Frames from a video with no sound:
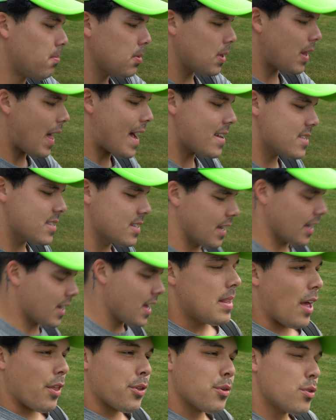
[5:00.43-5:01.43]
plastic.
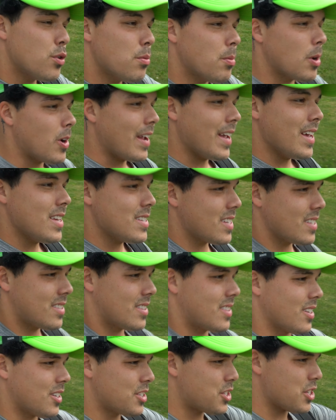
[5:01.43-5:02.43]
Now, the rumor is
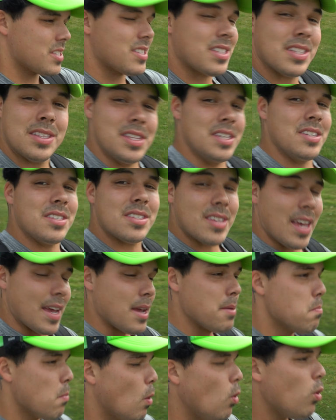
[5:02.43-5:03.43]
they're just these
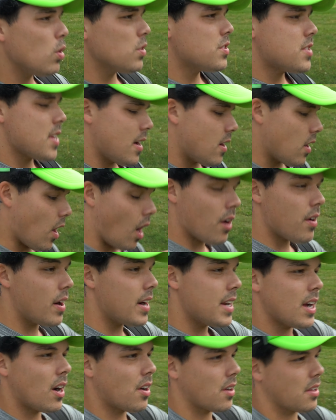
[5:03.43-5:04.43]
same molds that are
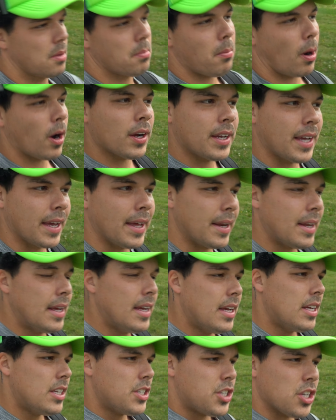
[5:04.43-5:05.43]
already out on the market,
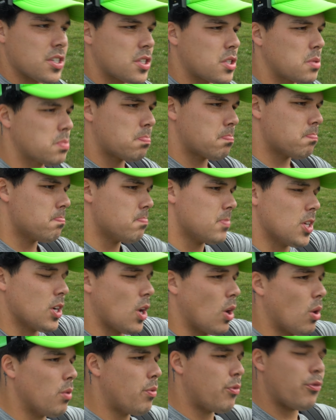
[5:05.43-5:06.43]
just, you
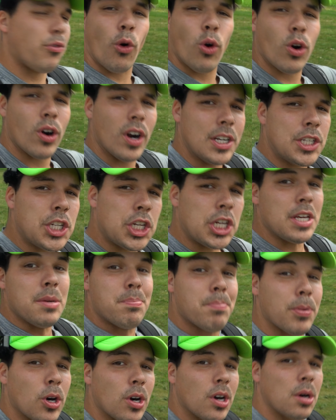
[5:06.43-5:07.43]
know, for a
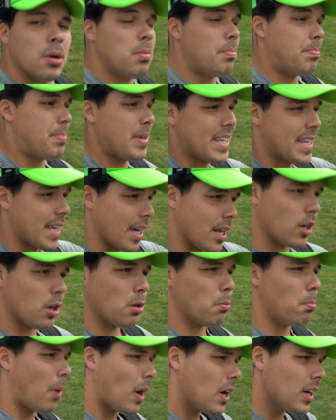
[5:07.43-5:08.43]
cheaper
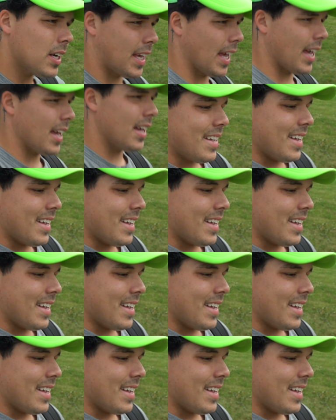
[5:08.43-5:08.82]
beginner market.